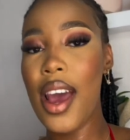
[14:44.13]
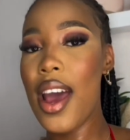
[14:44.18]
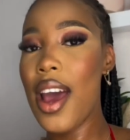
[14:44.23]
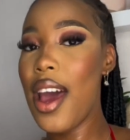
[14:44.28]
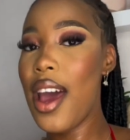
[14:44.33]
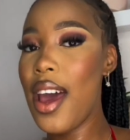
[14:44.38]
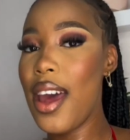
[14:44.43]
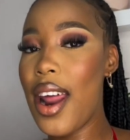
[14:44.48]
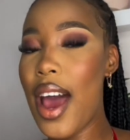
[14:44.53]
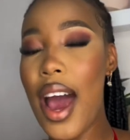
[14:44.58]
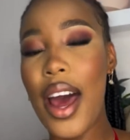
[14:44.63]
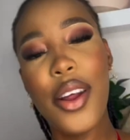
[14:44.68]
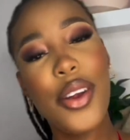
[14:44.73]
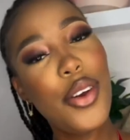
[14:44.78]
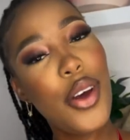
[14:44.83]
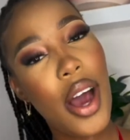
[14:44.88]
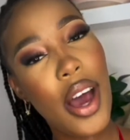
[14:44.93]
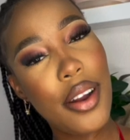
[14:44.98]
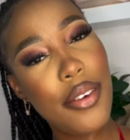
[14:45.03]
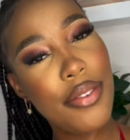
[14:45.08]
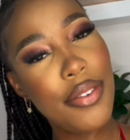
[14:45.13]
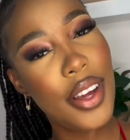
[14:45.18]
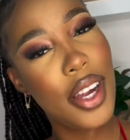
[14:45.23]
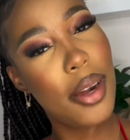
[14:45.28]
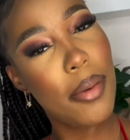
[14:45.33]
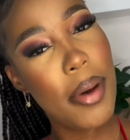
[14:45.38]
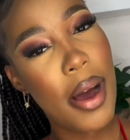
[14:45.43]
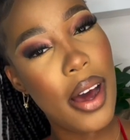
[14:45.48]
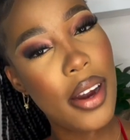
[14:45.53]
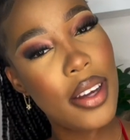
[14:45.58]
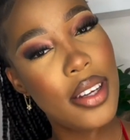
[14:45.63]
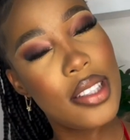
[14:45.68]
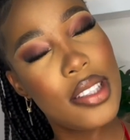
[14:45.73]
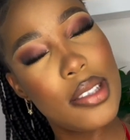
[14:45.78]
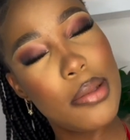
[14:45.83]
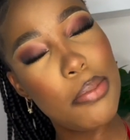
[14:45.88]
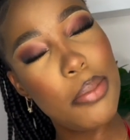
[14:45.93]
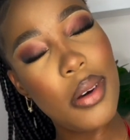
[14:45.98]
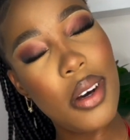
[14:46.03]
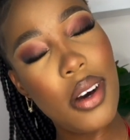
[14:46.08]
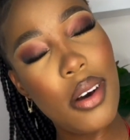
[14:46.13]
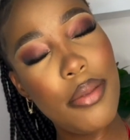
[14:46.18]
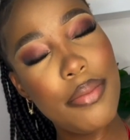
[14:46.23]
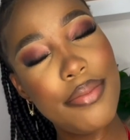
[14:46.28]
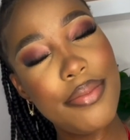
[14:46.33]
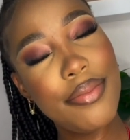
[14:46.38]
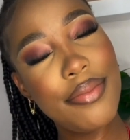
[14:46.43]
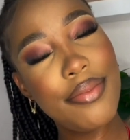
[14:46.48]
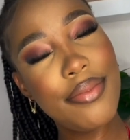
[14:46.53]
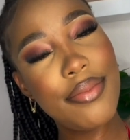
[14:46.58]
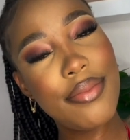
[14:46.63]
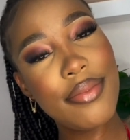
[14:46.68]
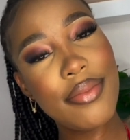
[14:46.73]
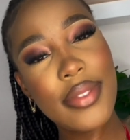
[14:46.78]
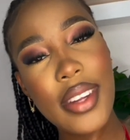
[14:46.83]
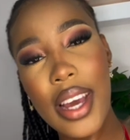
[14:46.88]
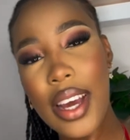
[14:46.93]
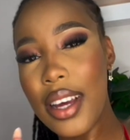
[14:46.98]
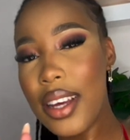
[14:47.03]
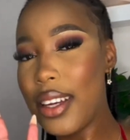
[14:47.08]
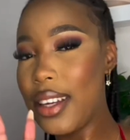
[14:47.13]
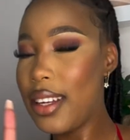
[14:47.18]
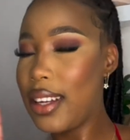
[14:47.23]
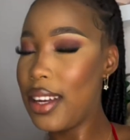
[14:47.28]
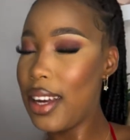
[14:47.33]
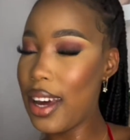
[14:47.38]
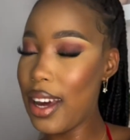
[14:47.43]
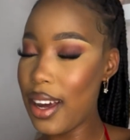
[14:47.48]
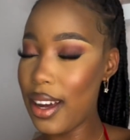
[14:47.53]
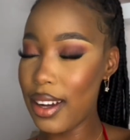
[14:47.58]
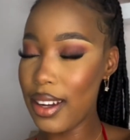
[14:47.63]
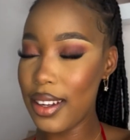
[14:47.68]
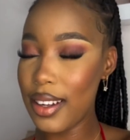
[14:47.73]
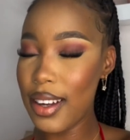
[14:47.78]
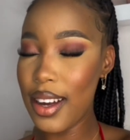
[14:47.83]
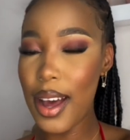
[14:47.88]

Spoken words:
And I don't know how to feel about it, but yeah.